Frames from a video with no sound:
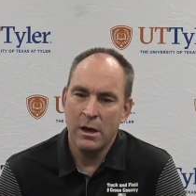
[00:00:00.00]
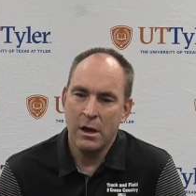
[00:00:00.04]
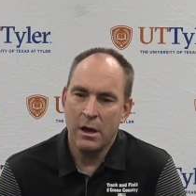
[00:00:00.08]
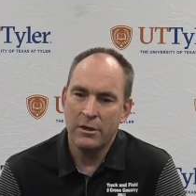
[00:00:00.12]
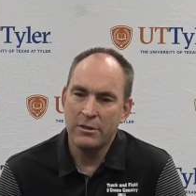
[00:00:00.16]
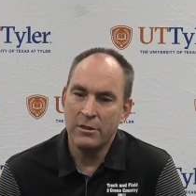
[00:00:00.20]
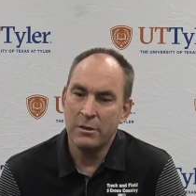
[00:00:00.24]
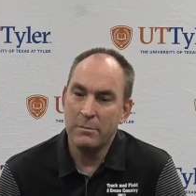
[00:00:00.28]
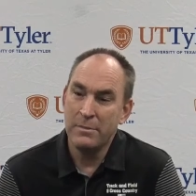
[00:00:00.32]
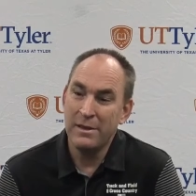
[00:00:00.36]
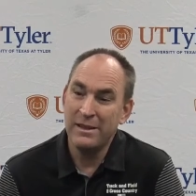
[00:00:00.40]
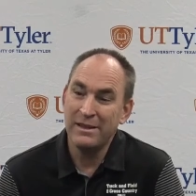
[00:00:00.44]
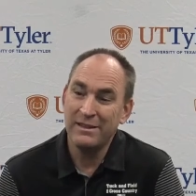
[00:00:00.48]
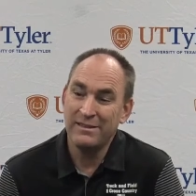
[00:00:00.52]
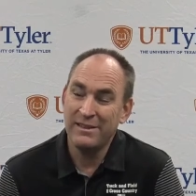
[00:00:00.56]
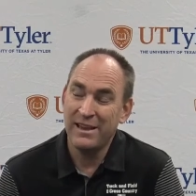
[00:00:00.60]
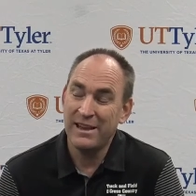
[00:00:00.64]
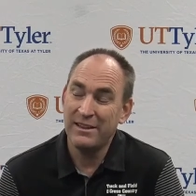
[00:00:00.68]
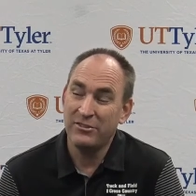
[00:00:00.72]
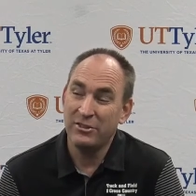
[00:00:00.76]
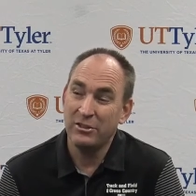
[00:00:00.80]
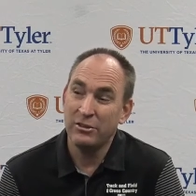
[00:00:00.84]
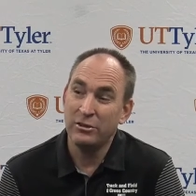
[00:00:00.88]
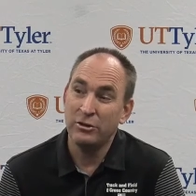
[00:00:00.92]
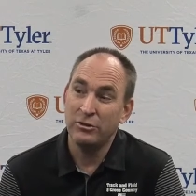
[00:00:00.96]
On the men's side,
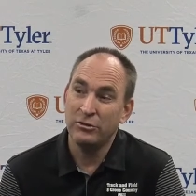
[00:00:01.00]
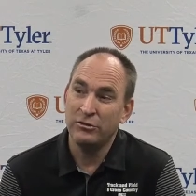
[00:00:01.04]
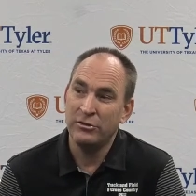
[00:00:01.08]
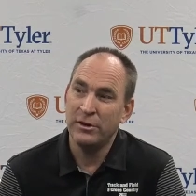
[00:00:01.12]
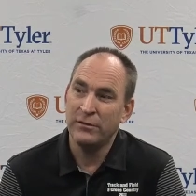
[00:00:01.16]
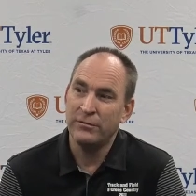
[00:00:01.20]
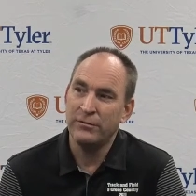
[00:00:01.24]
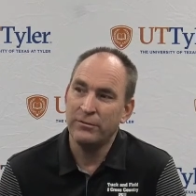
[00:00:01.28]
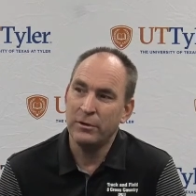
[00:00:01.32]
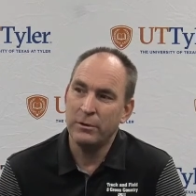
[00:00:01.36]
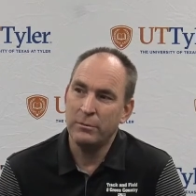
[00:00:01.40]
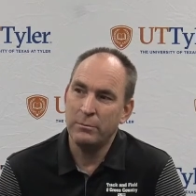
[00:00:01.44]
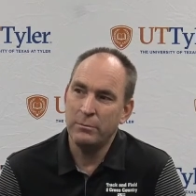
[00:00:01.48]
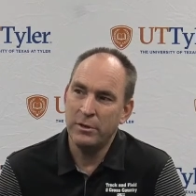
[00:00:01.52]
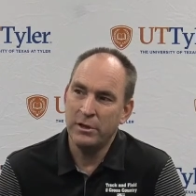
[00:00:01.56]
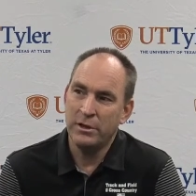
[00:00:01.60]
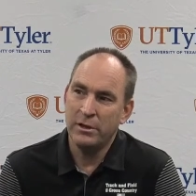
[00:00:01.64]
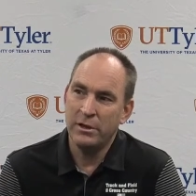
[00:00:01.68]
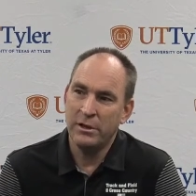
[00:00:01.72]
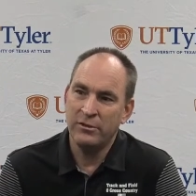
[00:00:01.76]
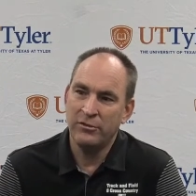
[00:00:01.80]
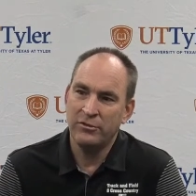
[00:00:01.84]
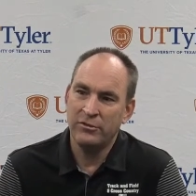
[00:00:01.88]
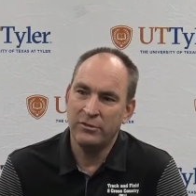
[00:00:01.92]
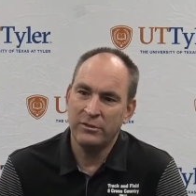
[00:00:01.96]
it's a little different
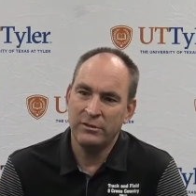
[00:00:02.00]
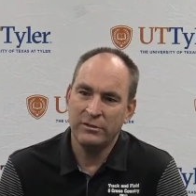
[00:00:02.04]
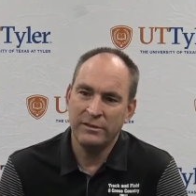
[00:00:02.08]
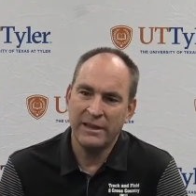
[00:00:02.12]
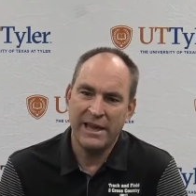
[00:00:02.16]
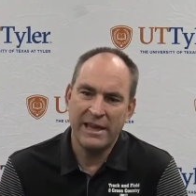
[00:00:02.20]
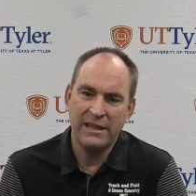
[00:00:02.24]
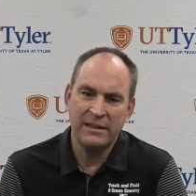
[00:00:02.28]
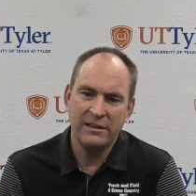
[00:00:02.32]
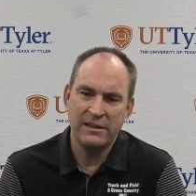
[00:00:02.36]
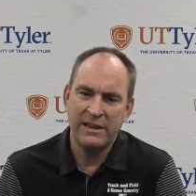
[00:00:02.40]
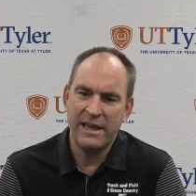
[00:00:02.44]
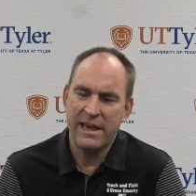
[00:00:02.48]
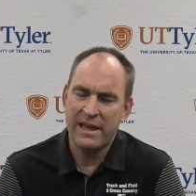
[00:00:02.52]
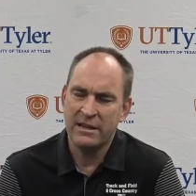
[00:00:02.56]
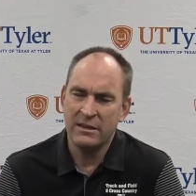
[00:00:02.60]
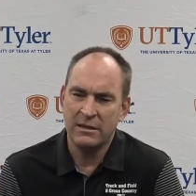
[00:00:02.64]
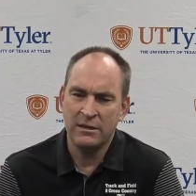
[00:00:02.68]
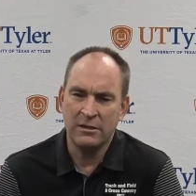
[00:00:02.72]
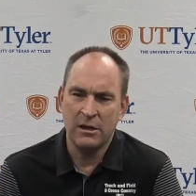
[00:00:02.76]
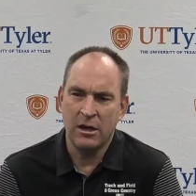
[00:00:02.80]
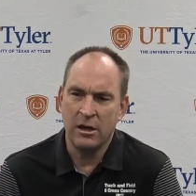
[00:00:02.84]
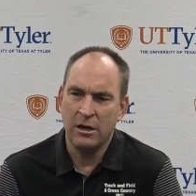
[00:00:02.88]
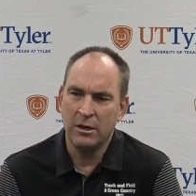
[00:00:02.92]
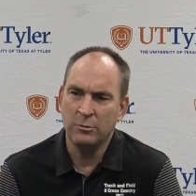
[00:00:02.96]
because Landon had
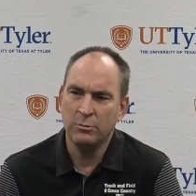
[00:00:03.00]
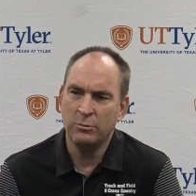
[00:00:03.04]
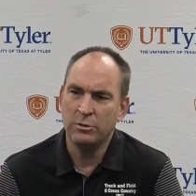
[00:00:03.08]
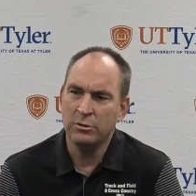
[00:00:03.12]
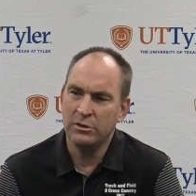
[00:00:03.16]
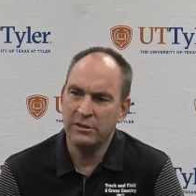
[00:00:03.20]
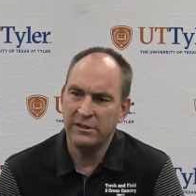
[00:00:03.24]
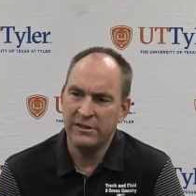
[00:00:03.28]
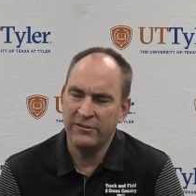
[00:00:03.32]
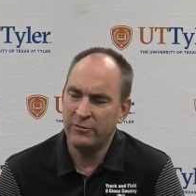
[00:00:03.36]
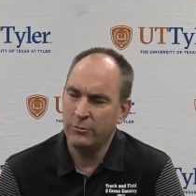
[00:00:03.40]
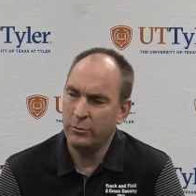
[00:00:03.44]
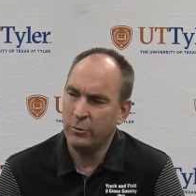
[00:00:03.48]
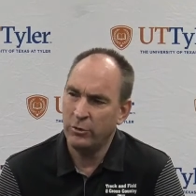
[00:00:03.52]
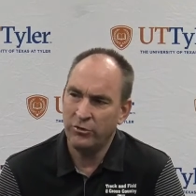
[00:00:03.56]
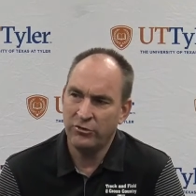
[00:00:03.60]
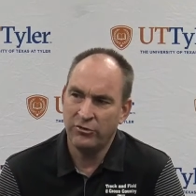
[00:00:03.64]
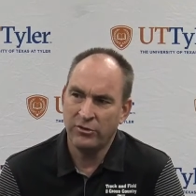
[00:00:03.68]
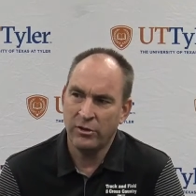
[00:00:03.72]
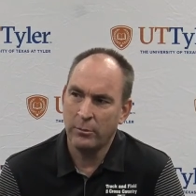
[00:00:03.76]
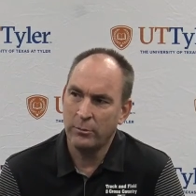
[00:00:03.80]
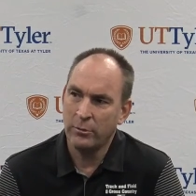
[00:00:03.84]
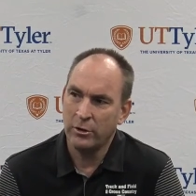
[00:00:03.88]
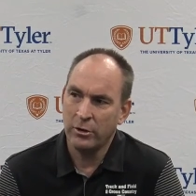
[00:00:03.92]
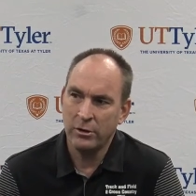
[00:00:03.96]
an unbelievable
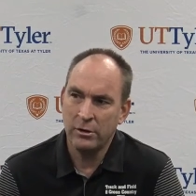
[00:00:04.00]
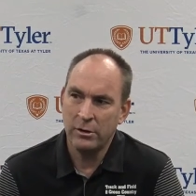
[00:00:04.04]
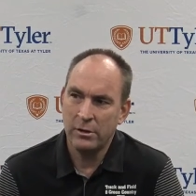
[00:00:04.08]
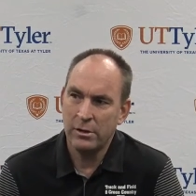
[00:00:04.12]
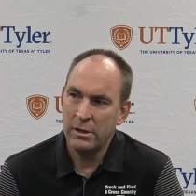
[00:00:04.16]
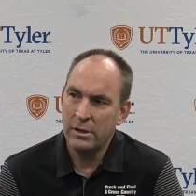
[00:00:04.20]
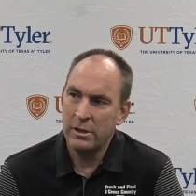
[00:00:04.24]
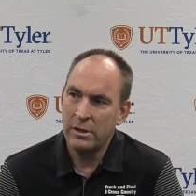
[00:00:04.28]
summer.